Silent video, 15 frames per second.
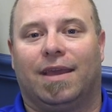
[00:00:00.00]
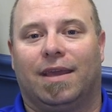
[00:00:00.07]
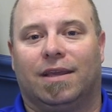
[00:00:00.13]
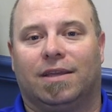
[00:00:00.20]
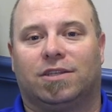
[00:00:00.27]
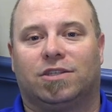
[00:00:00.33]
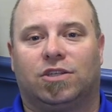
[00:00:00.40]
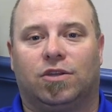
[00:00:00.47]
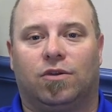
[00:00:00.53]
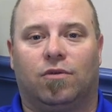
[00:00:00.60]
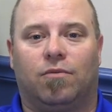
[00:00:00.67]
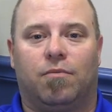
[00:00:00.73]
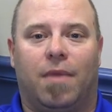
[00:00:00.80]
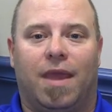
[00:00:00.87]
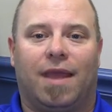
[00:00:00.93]
is to
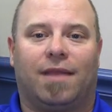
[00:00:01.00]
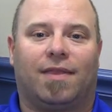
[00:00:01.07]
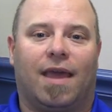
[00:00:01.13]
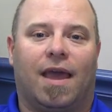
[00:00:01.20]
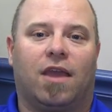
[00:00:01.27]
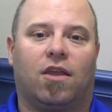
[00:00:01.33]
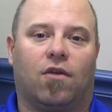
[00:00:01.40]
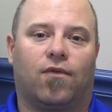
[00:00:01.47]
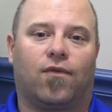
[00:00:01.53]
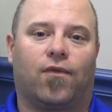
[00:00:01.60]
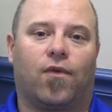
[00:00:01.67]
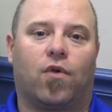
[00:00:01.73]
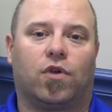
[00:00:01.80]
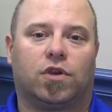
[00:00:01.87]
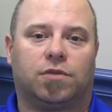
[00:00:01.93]
make that your
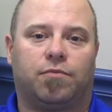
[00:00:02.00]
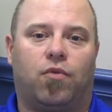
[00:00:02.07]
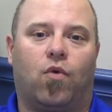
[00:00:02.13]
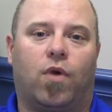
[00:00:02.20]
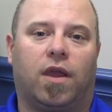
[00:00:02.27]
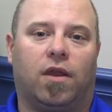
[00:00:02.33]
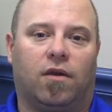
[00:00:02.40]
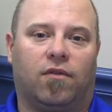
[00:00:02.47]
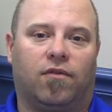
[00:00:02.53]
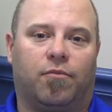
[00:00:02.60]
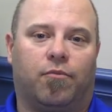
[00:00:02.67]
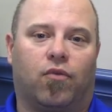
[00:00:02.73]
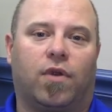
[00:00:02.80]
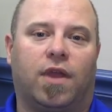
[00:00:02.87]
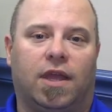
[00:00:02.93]
first point of
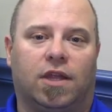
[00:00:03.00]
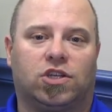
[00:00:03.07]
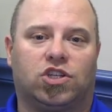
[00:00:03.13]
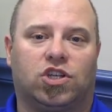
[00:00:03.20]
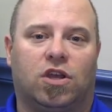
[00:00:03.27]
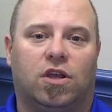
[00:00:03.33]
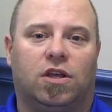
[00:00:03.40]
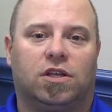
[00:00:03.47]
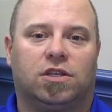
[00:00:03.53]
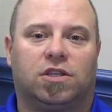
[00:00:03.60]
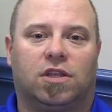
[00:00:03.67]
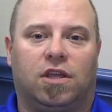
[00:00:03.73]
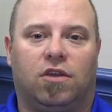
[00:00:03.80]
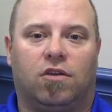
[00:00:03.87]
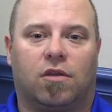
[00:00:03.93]
breach so
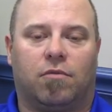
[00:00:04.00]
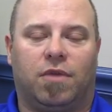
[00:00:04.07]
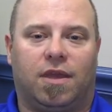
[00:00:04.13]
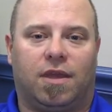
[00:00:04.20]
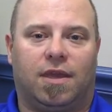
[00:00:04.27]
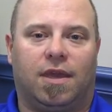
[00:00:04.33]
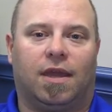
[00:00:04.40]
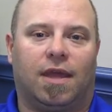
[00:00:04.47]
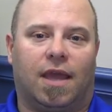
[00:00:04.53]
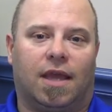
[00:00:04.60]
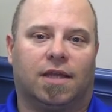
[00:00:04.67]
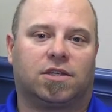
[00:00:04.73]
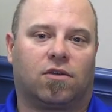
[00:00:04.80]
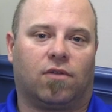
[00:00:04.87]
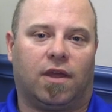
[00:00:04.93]
that you can begin
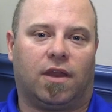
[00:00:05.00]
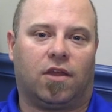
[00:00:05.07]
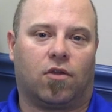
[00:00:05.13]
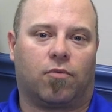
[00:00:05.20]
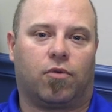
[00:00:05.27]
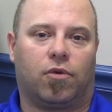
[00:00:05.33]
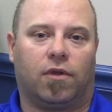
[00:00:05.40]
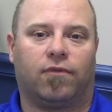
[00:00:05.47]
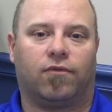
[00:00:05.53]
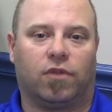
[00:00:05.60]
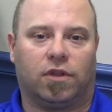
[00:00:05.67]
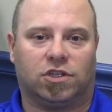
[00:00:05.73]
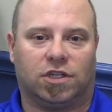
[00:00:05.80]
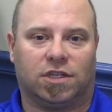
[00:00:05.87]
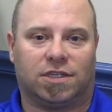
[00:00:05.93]
escalating your
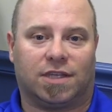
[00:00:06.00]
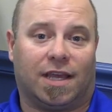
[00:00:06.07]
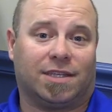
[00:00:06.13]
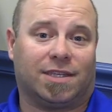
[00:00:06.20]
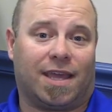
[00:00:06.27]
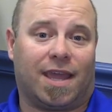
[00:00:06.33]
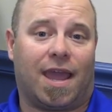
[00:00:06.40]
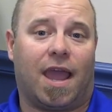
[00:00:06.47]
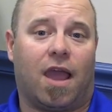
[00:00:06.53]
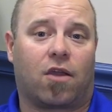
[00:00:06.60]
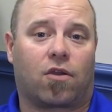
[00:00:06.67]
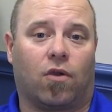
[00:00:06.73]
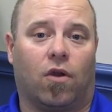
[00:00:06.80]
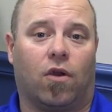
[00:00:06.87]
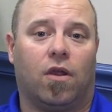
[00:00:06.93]
privileges as the
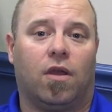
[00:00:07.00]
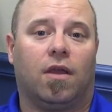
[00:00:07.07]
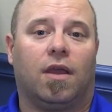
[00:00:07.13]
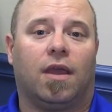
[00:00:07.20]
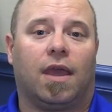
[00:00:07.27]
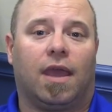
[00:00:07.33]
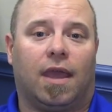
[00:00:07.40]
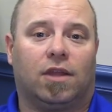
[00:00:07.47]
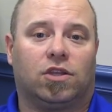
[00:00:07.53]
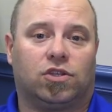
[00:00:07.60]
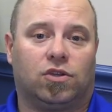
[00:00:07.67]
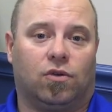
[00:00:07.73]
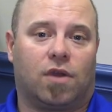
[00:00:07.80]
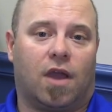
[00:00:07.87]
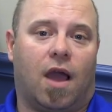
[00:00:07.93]
hacker
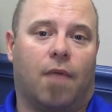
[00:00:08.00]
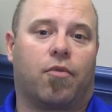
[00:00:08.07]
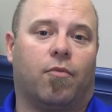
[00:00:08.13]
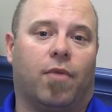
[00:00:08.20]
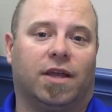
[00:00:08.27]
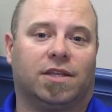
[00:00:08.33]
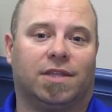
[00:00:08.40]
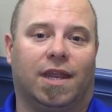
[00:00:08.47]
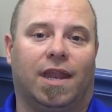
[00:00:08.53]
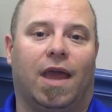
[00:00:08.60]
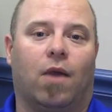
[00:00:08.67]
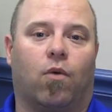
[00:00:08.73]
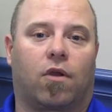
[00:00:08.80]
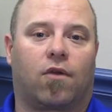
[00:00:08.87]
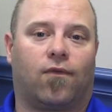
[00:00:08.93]
to compromise the
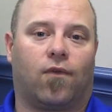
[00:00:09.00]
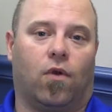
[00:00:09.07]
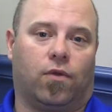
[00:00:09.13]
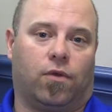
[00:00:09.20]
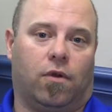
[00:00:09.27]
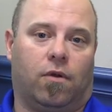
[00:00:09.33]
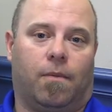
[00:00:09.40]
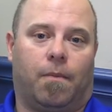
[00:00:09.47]
network.